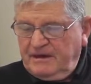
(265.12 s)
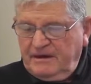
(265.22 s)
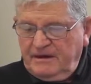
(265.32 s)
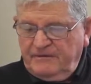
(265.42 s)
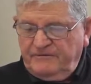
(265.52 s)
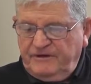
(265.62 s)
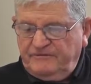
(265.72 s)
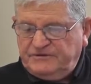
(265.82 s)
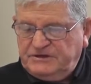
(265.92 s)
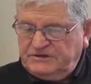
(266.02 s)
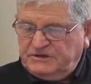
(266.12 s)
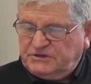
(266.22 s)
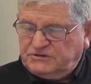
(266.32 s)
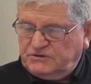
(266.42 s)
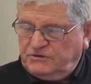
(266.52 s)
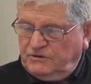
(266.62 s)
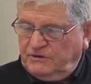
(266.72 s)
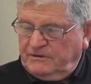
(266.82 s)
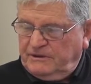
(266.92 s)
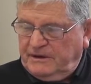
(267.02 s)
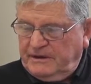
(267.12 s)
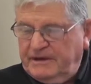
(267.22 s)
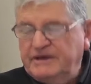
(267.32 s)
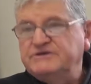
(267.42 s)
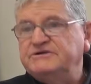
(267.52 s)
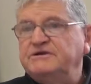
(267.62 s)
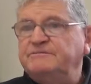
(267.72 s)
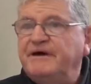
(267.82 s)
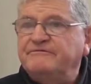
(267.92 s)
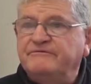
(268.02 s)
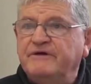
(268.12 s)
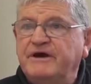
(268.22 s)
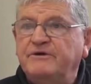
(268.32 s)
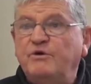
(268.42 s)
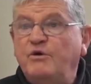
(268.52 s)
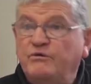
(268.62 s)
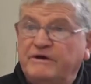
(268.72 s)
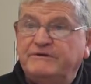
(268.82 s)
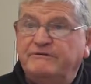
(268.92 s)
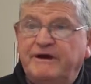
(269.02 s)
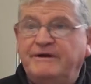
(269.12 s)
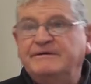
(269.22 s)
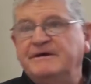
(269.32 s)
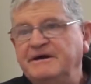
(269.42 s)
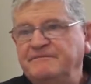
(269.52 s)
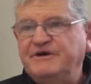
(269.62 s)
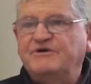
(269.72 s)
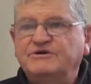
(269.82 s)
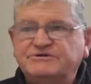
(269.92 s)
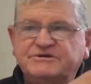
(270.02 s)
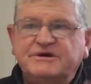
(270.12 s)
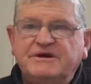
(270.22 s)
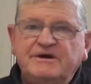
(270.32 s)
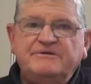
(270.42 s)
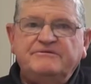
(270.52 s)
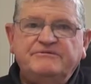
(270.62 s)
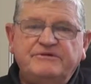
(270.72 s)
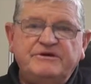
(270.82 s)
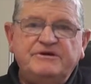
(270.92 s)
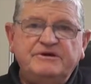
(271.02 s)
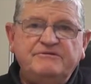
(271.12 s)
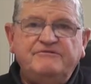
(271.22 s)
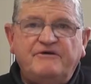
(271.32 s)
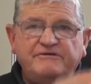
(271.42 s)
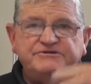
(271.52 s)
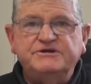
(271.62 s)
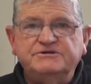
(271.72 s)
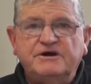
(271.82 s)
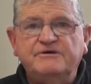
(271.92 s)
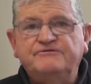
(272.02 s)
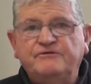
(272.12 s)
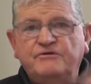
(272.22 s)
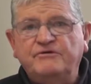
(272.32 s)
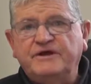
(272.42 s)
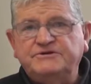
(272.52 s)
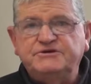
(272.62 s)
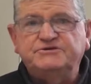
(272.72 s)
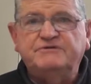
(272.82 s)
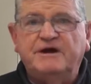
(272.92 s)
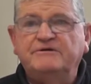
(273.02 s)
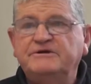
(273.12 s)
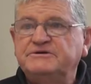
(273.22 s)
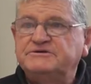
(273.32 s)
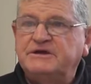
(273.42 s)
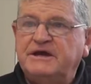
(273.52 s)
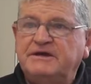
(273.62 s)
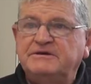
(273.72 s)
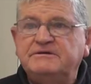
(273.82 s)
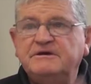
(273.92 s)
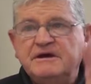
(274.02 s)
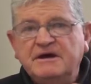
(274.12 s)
If it is external, is it above ground or in ground? Because the 5604, that's the Australian standard,